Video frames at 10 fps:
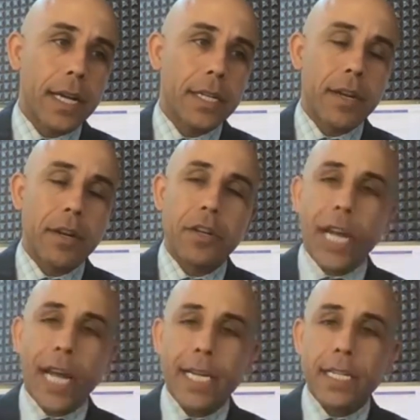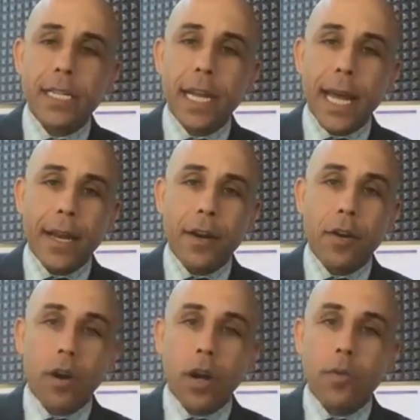Sarah Jackson had
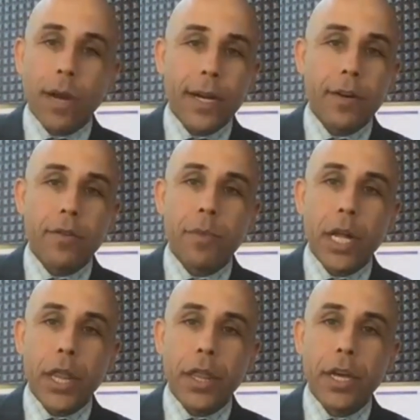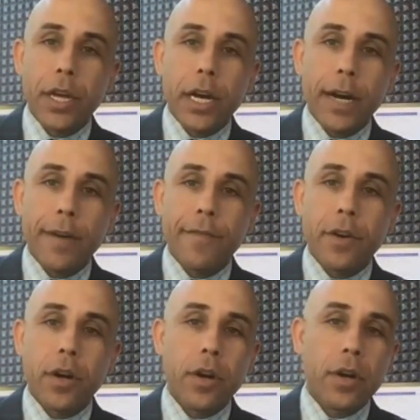a record month
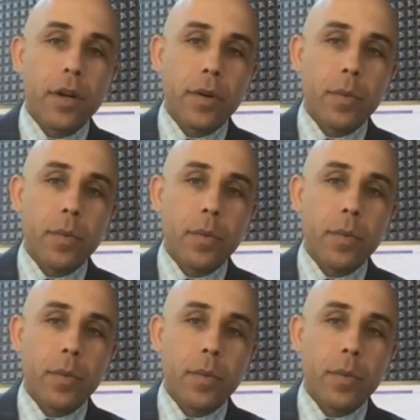for her,